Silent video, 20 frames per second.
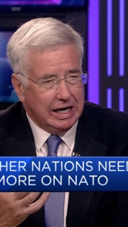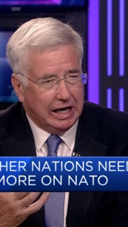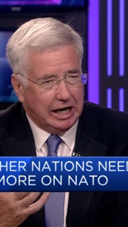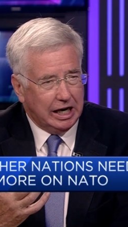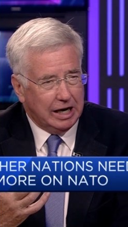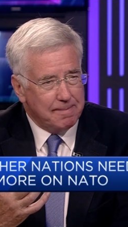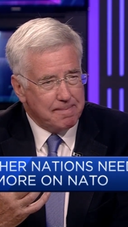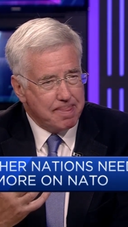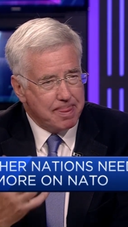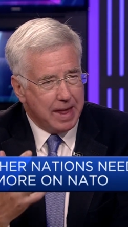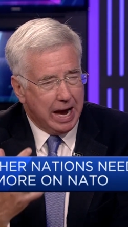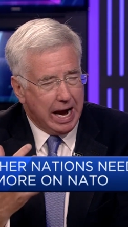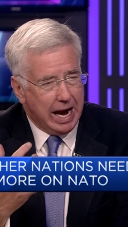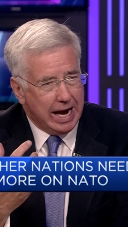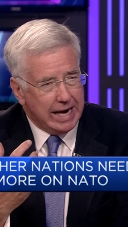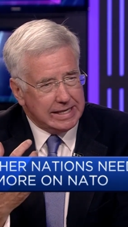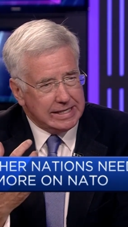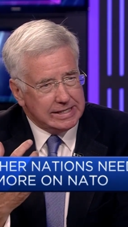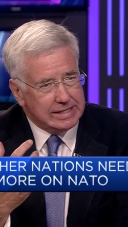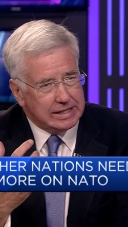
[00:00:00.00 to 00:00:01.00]
Um,
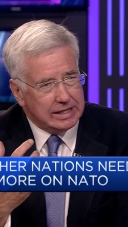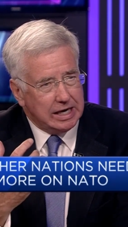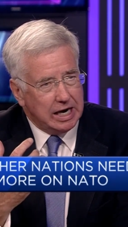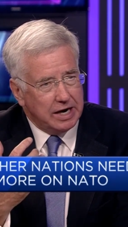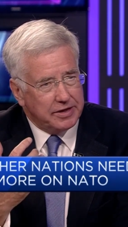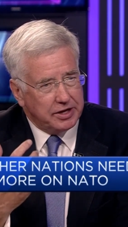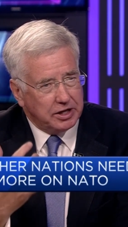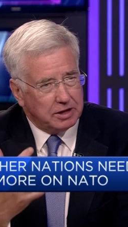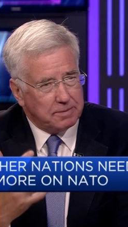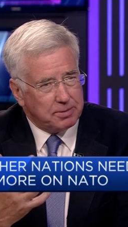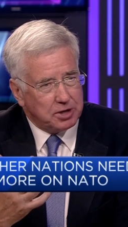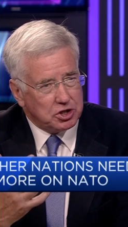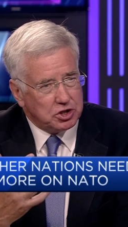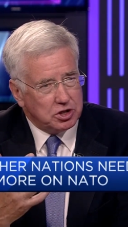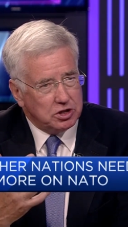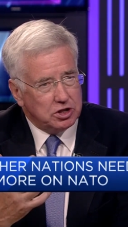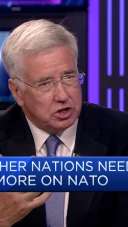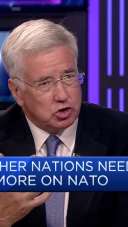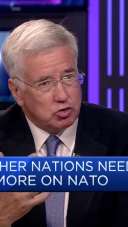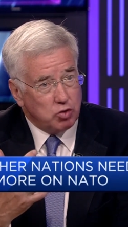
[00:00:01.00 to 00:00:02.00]
and uh, I think the
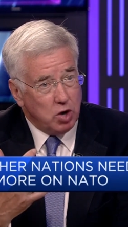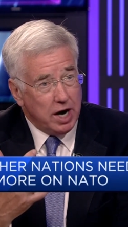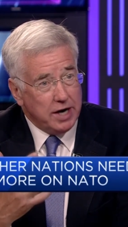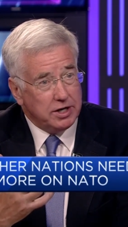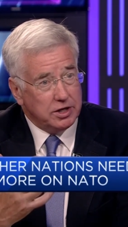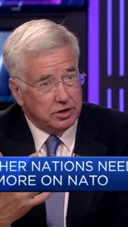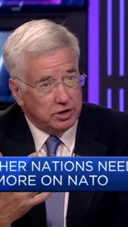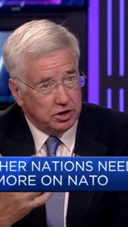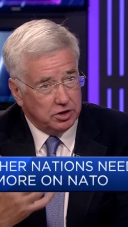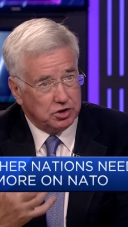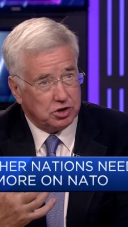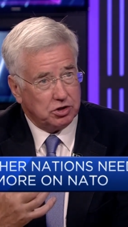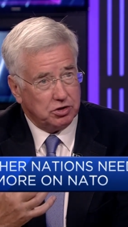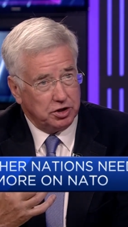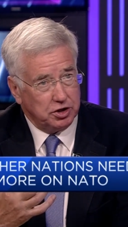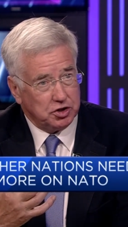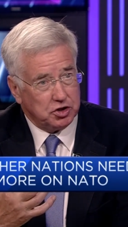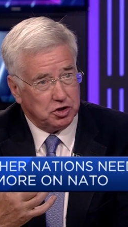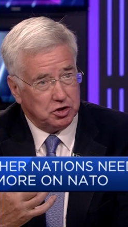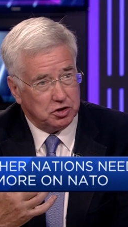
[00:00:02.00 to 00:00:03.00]
president is right in those
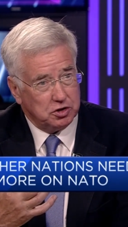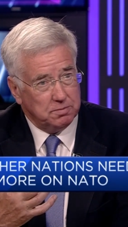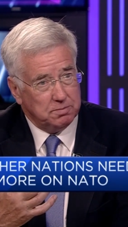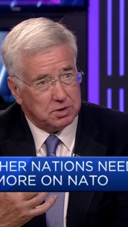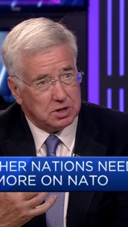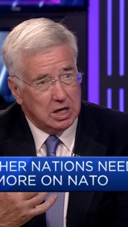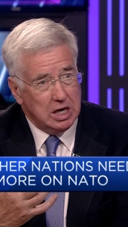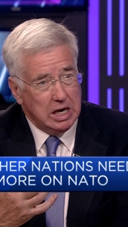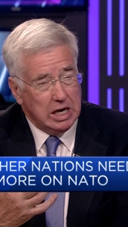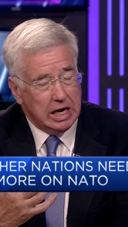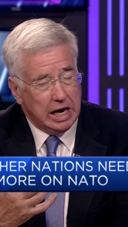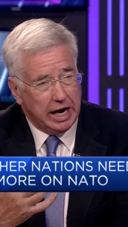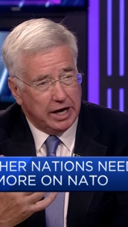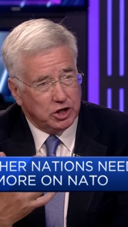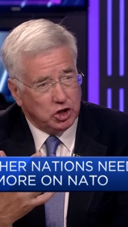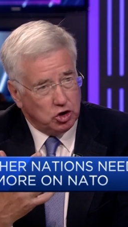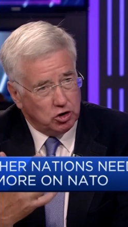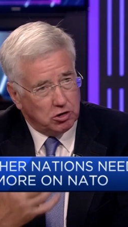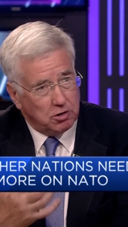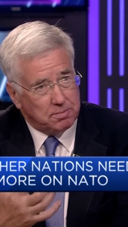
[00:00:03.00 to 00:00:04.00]
criticisms,
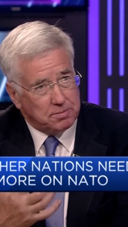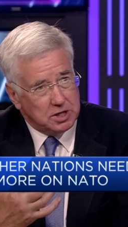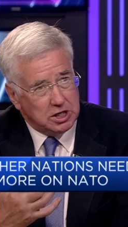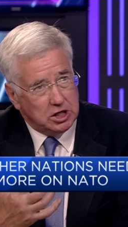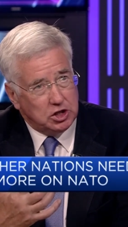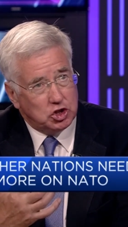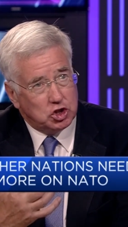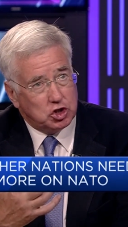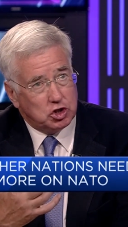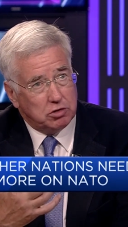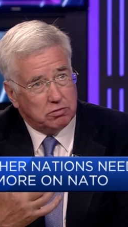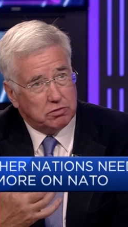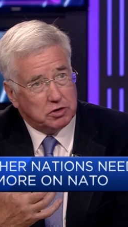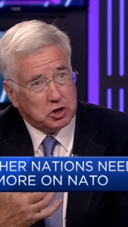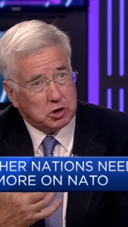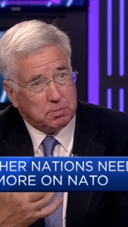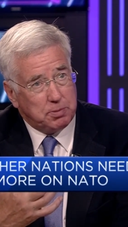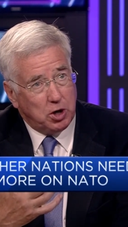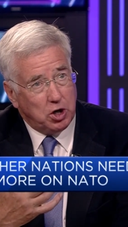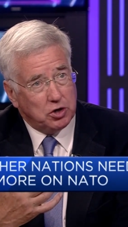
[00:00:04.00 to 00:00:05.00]
and Europe needs to
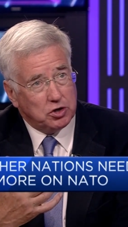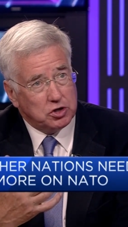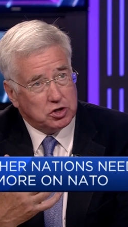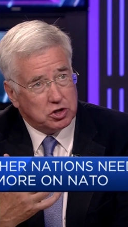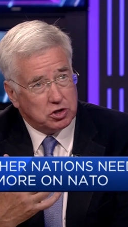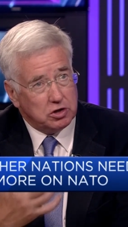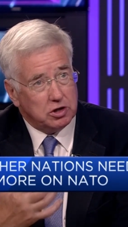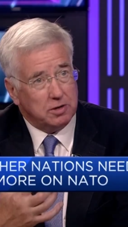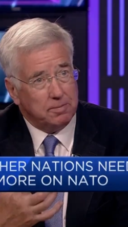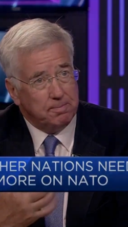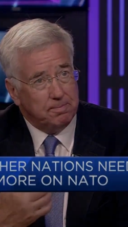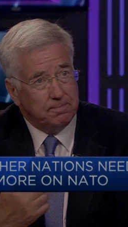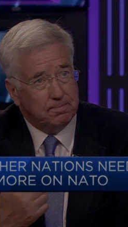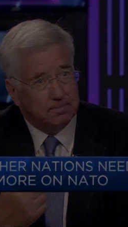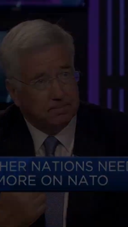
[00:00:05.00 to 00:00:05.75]
respond to them.